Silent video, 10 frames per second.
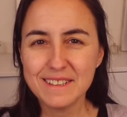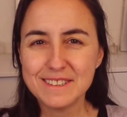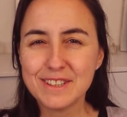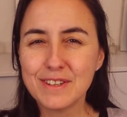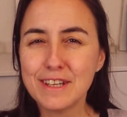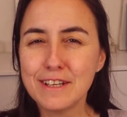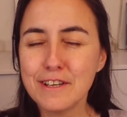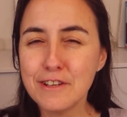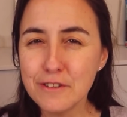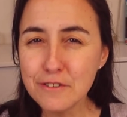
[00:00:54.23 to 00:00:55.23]
So the
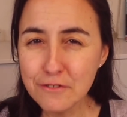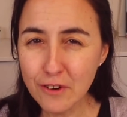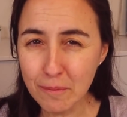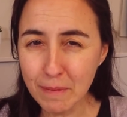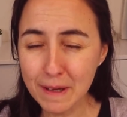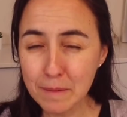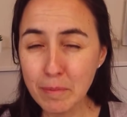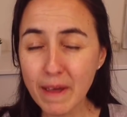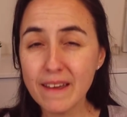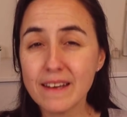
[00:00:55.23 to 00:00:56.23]
new format
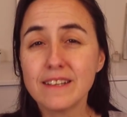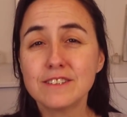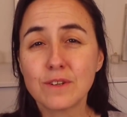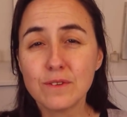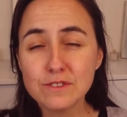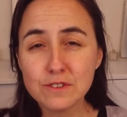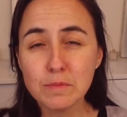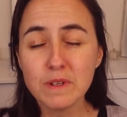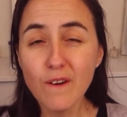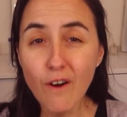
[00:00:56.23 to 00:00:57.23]
pane is going to
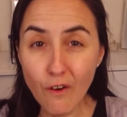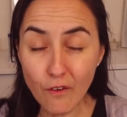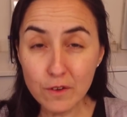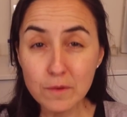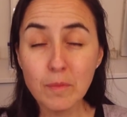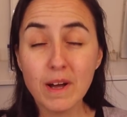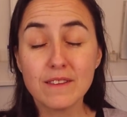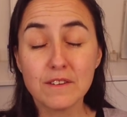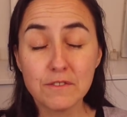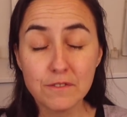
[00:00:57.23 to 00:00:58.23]
be on by
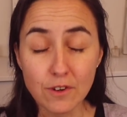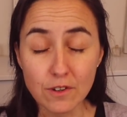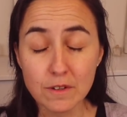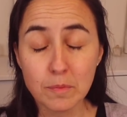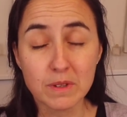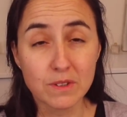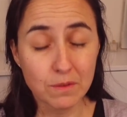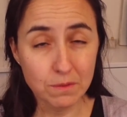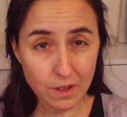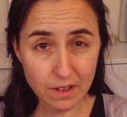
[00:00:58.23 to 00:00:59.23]
default, but
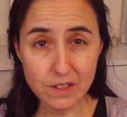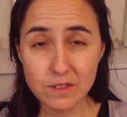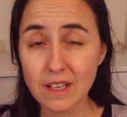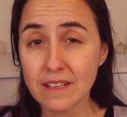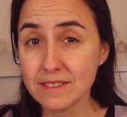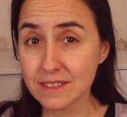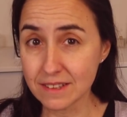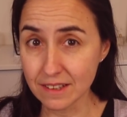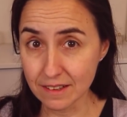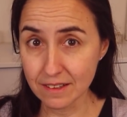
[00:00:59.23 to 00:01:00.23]
don't worry, you can
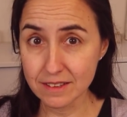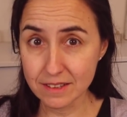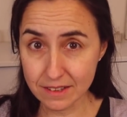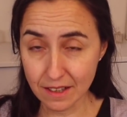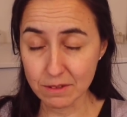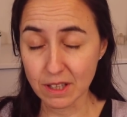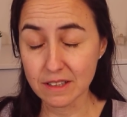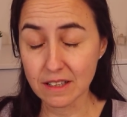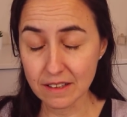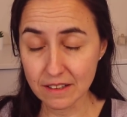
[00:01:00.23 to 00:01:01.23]
still disable it,
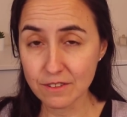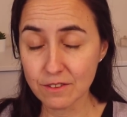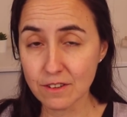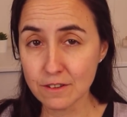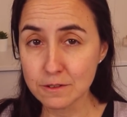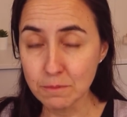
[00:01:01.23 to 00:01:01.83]
at least for this